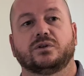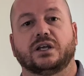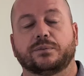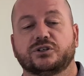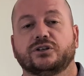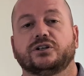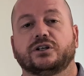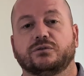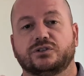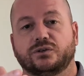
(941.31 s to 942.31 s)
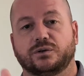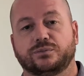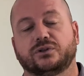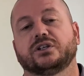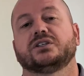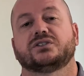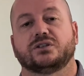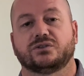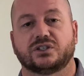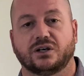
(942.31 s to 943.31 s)
the opportunity to go do it, please
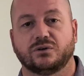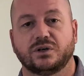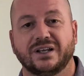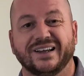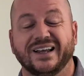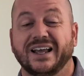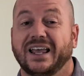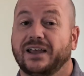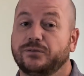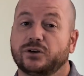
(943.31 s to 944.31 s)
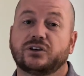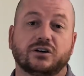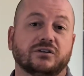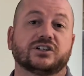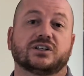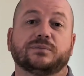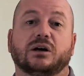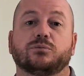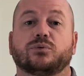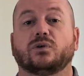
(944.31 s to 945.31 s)
do so. If you're curious
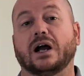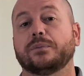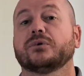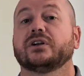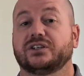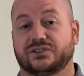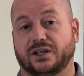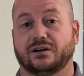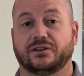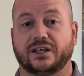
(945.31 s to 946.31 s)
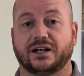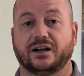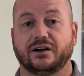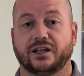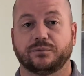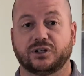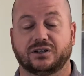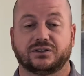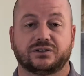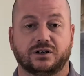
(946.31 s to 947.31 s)
about properties there in that area,
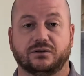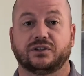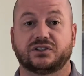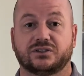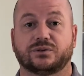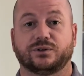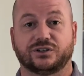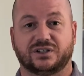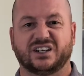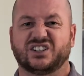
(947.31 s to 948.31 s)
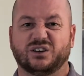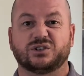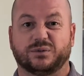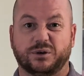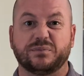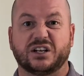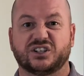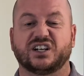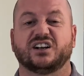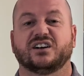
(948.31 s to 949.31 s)
because, you know, this is a real estate show, so I'm going to
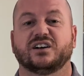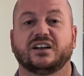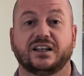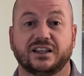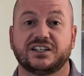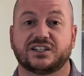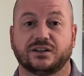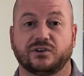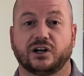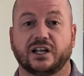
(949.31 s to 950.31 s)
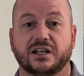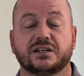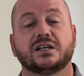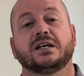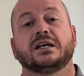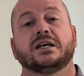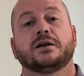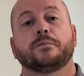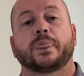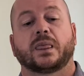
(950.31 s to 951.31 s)
mention here, at least at the very end,
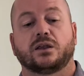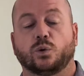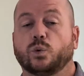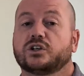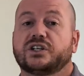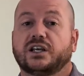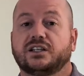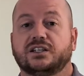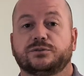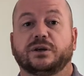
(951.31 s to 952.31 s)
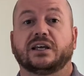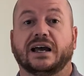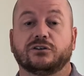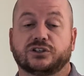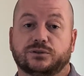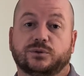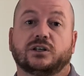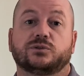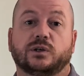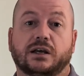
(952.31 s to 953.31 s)
you know, we're staying in these big houses
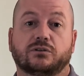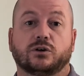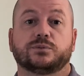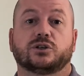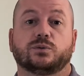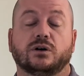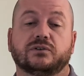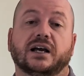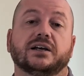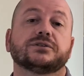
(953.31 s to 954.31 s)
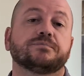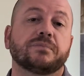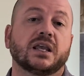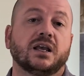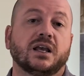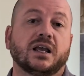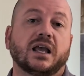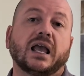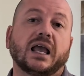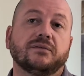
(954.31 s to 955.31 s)
because we got groups of 12 guys.
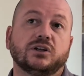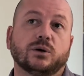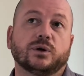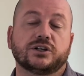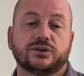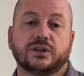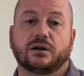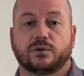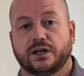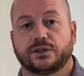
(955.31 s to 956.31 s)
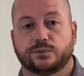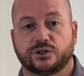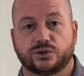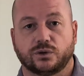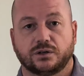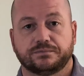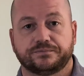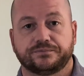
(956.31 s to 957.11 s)
If you don't want to do that right at the resort,